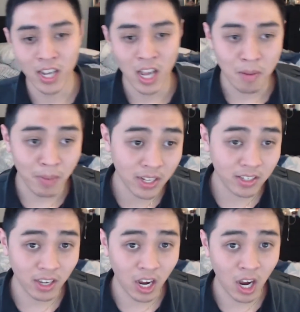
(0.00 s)
But
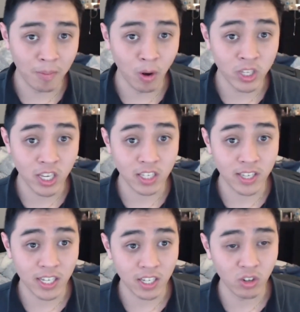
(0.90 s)
OTS
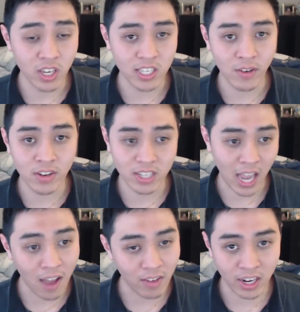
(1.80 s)
6 and OTS 7 doesn't
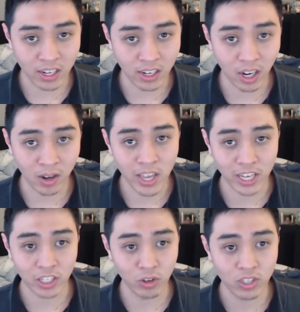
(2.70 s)
have any
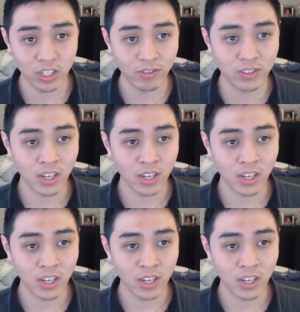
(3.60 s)
exclusives